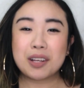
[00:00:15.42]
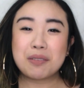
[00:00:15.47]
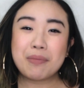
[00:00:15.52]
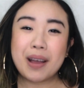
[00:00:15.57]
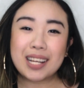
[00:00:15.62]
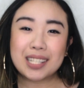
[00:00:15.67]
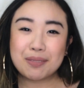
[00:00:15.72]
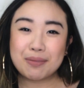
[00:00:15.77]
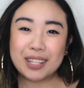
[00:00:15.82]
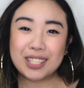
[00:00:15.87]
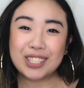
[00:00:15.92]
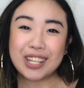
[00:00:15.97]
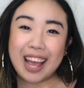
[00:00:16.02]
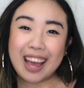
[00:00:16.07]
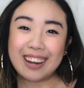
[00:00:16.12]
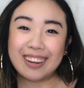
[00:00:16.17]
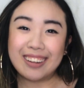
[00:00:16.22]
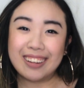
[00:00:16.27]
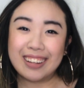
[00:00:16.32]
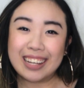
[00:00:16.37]
welcome back to my
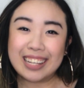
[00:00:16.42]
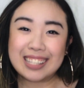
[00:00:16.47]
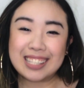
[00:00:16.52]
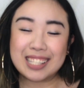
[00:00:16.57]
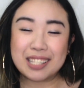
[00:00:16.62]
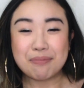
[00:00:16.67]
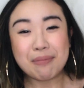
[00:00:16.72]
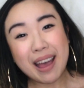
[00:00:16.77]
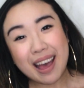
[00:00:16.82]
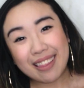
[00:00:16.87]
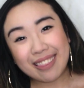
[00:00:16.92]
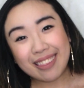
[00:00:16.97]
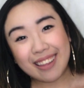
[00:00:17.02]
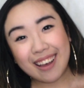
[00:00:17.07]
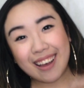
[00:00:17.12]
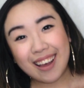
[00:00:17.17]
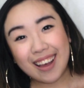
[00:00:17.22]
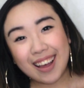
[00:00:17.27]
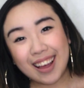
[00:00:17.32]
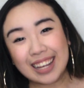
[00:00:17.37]
channel. It's
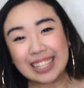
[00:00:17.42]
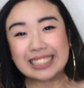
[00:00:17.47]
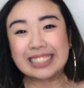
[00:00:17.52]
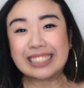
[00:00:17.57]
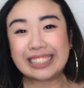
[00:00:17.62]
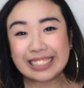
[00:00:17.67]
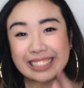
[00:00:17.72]
Samantha.